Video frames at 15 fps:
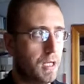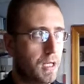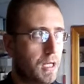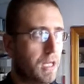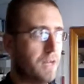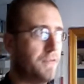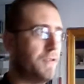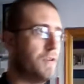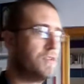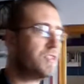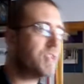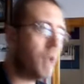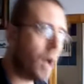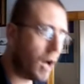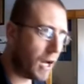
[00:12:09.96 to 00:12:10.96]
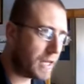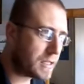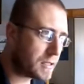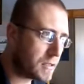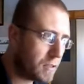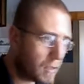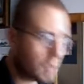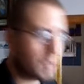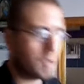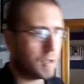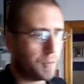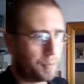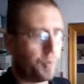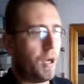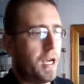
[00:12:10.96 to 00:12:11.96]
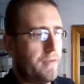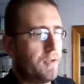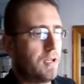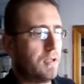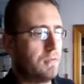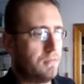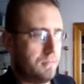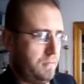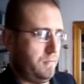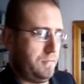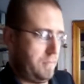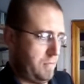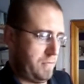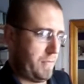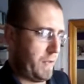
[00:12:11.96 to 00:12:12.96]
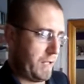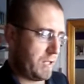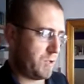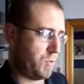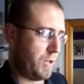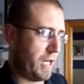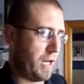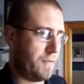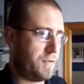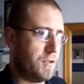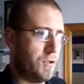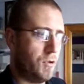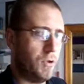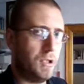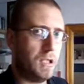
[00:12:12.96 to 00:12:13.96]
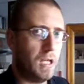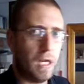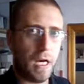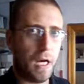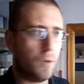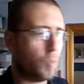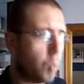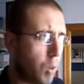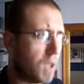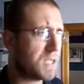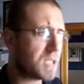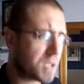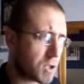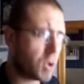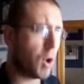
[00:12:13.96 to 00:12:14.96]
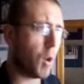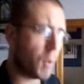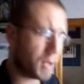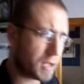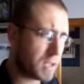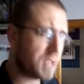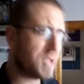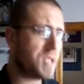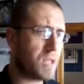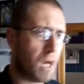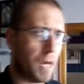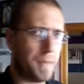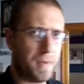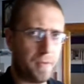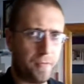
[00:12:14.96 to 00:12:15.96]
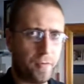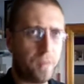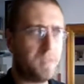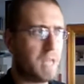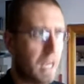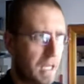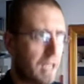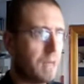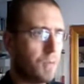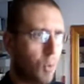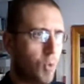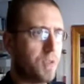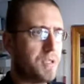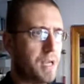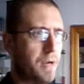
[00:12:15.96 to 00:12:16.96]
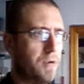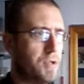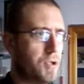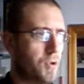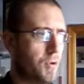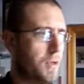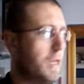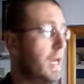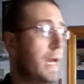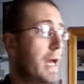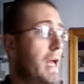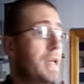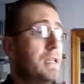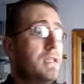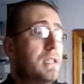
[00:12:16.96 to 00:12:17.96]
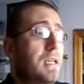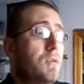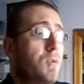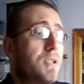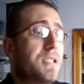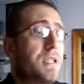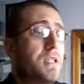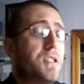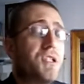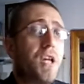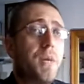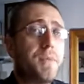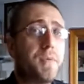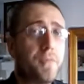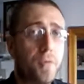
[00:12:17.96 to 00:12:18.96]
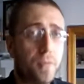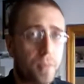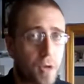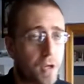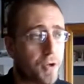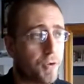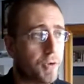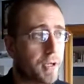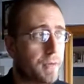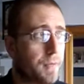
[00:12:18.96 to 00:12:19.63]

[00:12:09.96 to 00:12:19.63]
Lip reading: If there's not, the private things will have to do it, and what's going to stop them from taking more territory, and indeed what's going to stop them from plundering?